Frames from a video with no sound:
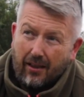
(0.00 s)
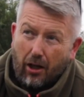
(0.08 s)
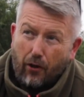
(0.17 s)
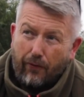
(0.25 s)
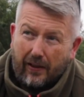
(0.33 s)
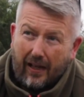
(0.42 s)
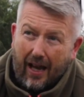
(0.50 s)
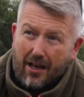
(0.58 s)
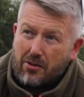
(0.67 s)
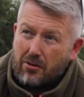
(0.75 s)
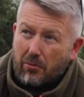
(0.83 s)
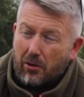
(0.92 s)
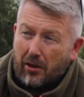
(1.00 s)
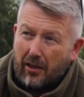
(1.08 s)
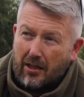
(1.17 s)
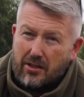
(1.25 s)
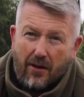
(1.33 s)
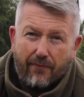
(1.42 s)
Overcast, we're looking
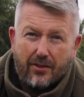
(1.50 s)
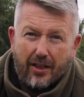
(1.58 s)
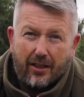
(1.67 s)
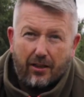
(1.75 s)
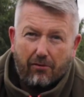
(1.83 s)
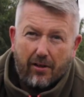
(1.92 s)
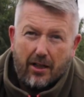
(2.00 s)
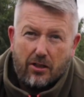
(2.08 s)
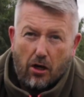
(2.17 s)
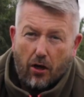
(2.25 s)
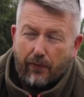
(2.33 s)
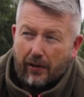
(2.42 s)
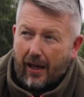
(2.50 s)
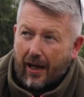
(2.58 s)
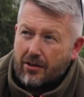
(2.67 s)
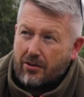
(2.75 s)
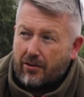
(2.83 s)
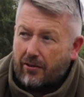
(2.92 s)
at 17 degrees
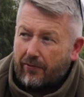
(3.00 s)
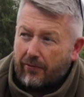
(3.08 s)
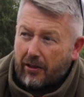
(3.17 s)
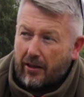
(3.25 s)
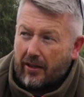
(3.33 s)
overcast for the